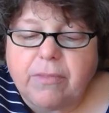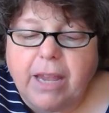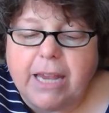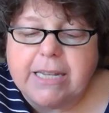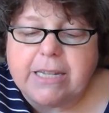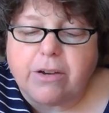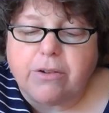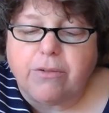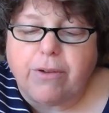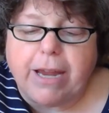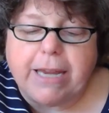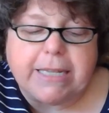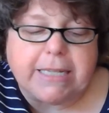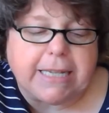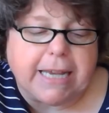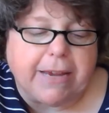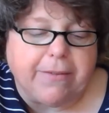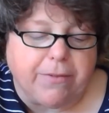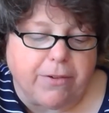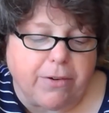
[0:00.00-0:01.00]
He's our great
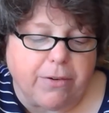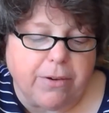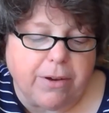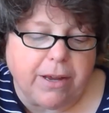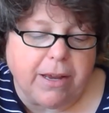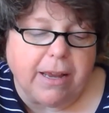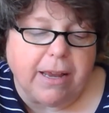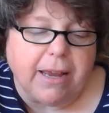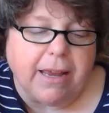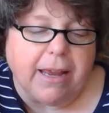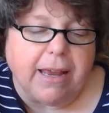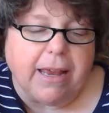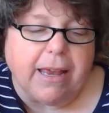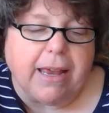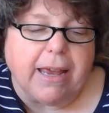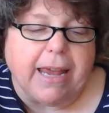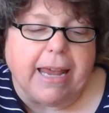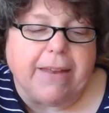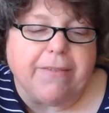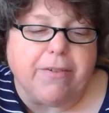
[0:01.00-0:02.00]
Savior.
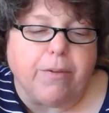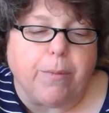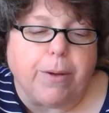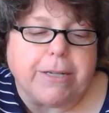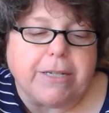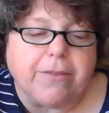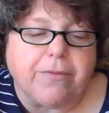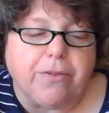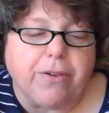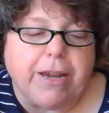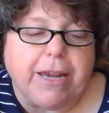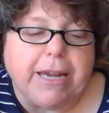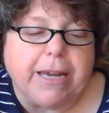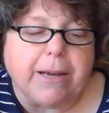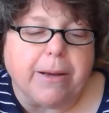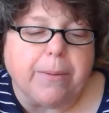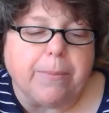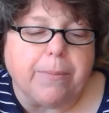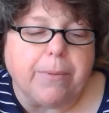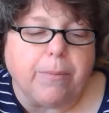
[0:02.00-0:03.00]
And if it wasn't for
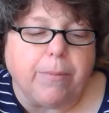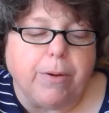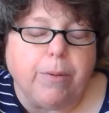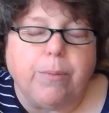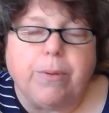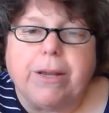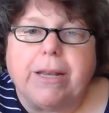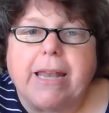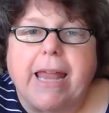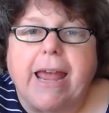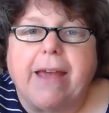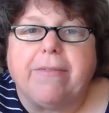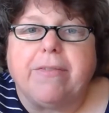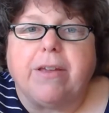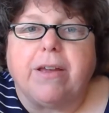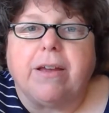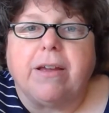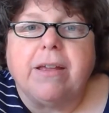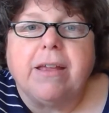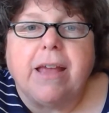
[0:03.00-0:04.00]
Him, we wouldn't have
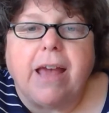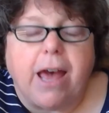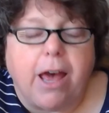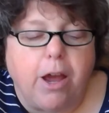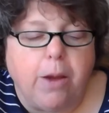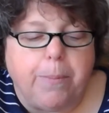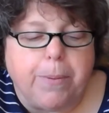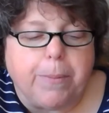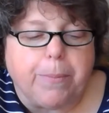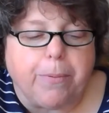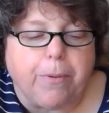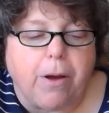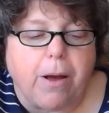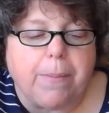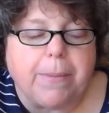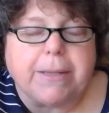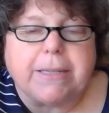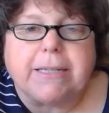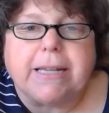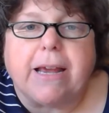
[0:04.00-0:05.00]
the hope and
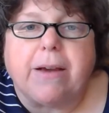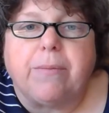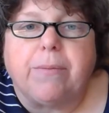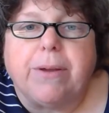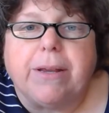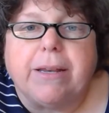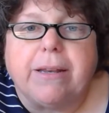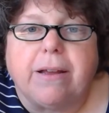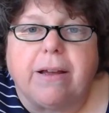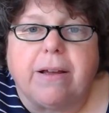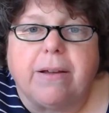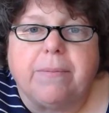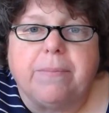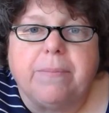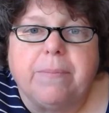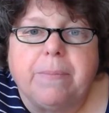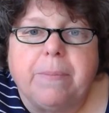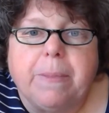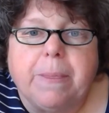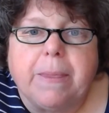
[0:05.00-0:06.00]
promise that
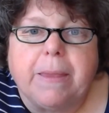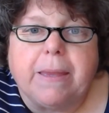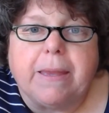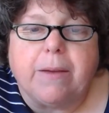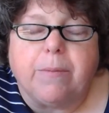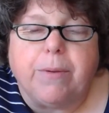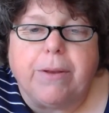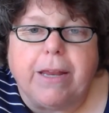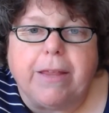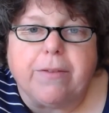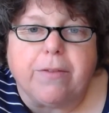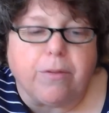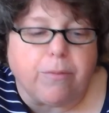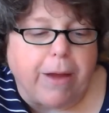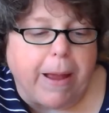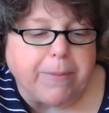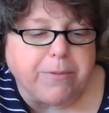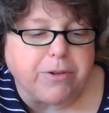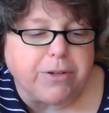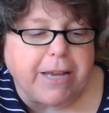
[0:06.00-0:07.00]
when either the
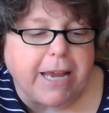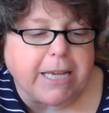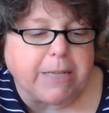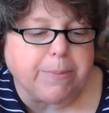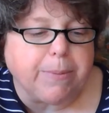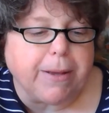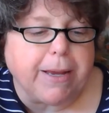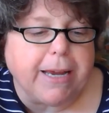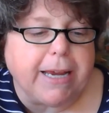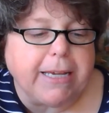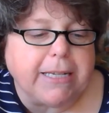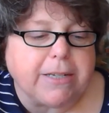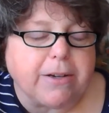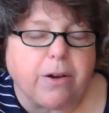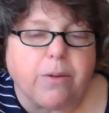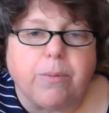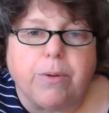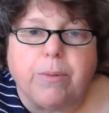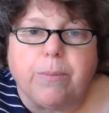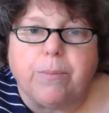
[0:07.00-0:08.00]
rapture takes place
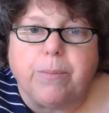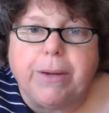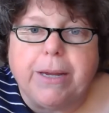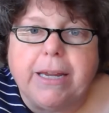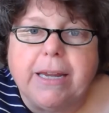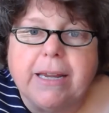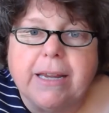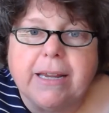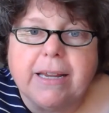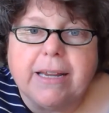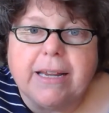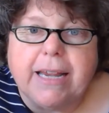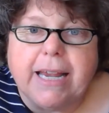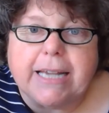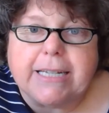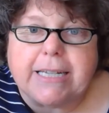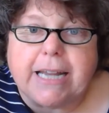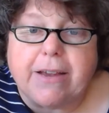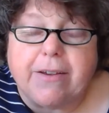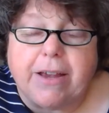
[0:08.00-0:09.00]
or when
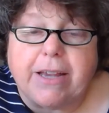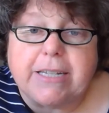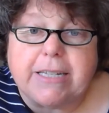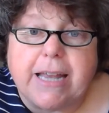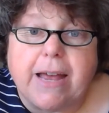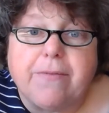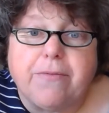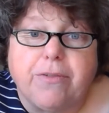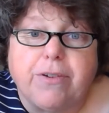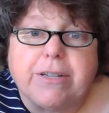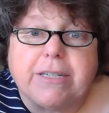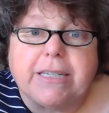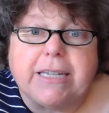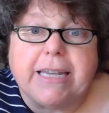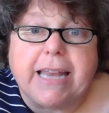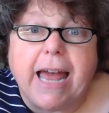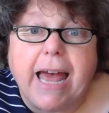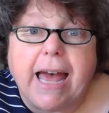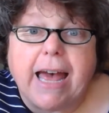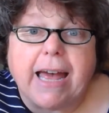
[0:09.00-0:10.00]
it's time for us to
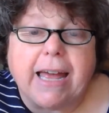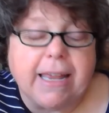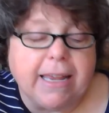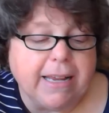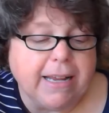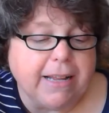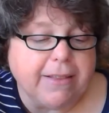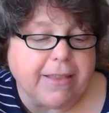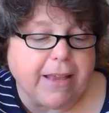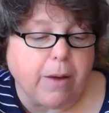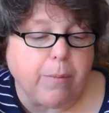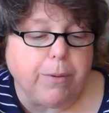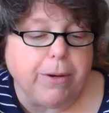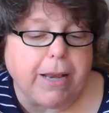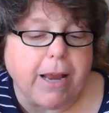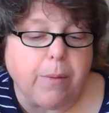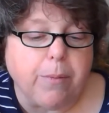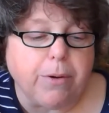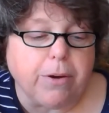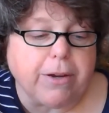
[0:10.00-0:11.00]
die, that we
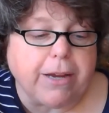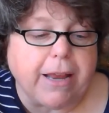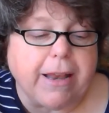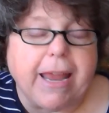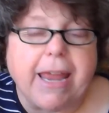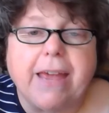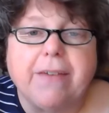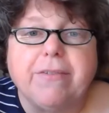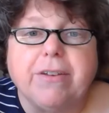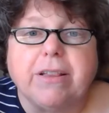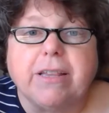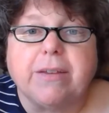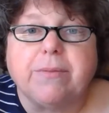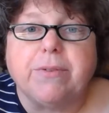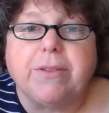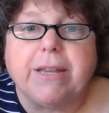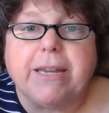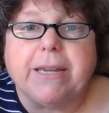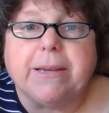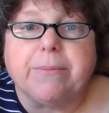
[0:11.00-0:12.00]
know we're going to go to heaven and live
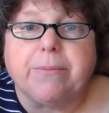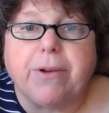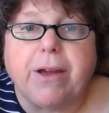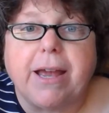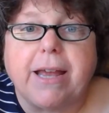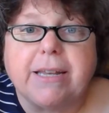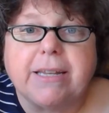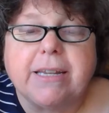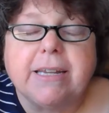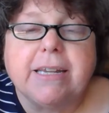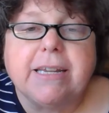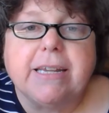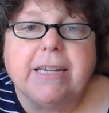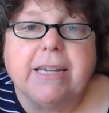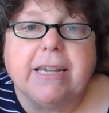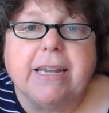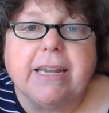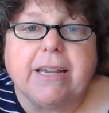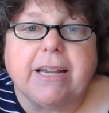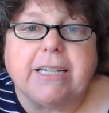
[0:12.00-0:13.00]
with Him, right?
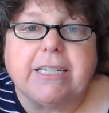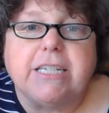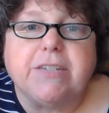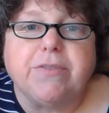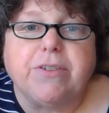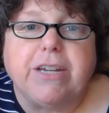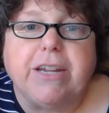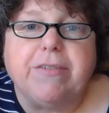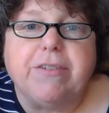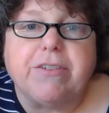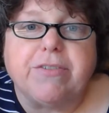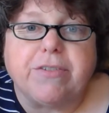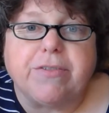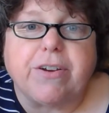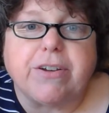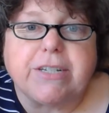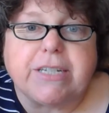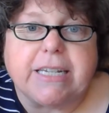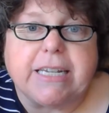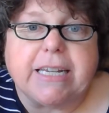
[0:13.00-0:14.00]
Because He's forgiven us of
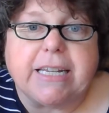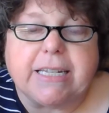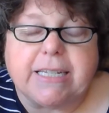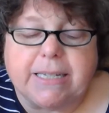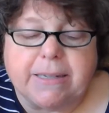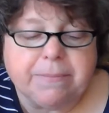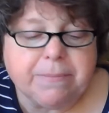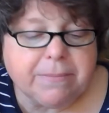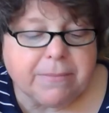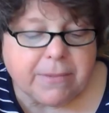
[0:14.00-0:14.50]
our sins.